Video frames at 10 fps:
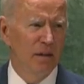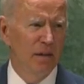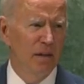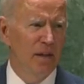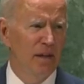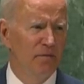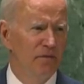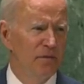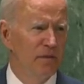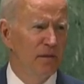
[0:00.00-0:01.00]
It
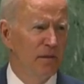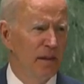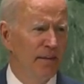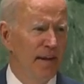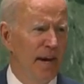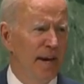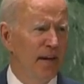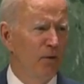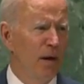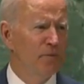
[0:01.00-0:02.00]
lives in the
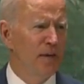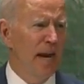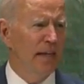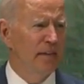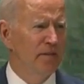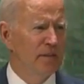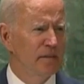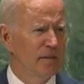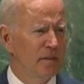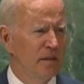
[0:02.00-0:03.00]
anti-corruption
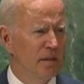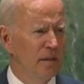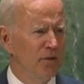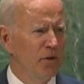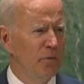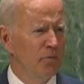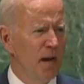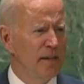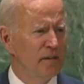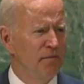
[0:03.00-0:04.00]
activists, the human
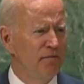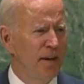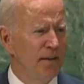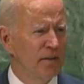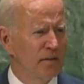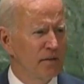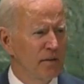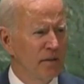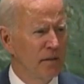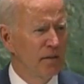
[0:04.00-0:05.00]
rights defenders,
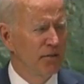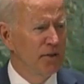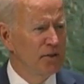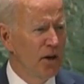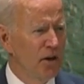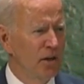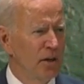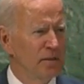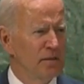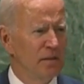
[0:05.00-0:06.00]
the
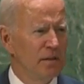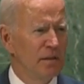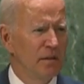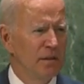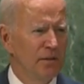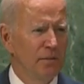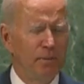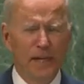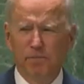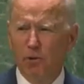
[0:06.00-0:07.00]
journalists, the
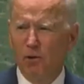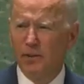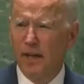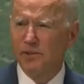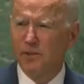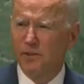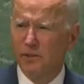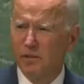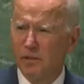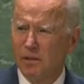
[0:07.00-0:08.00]
peace protesters.